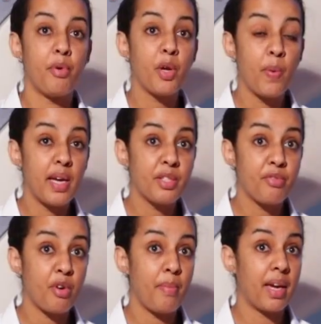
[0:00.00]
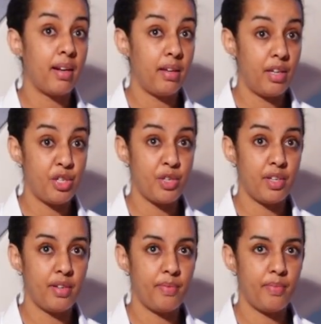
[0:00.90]
request from a
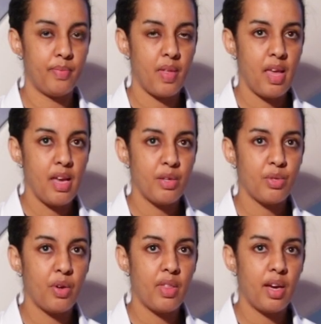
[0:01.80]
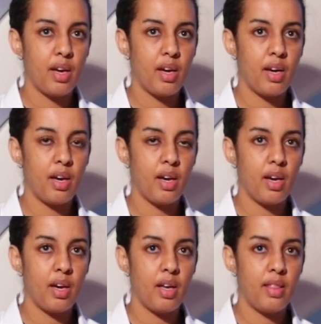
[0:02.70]
clinician. So
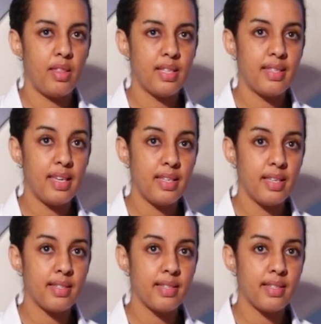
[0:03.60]
the CT